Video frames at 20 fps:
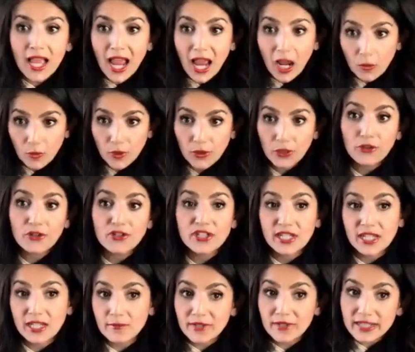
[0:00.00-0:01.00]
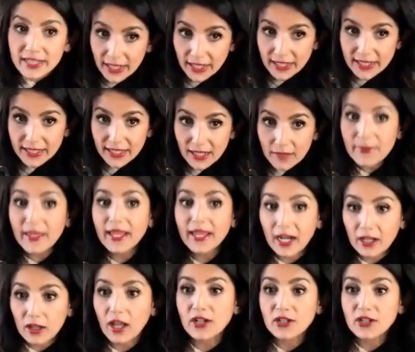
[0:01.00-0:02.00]
And when their team assessed them, they
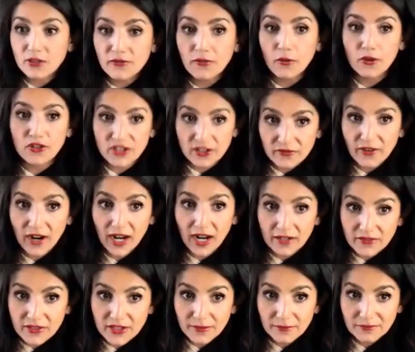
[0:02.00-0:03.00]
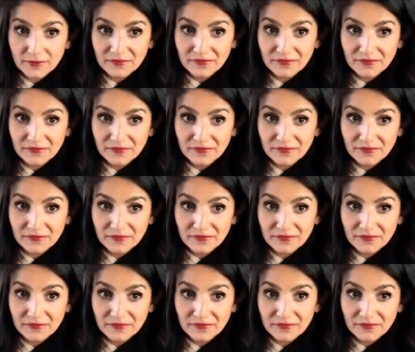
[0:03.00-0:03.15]
had lots of 4s and 5s.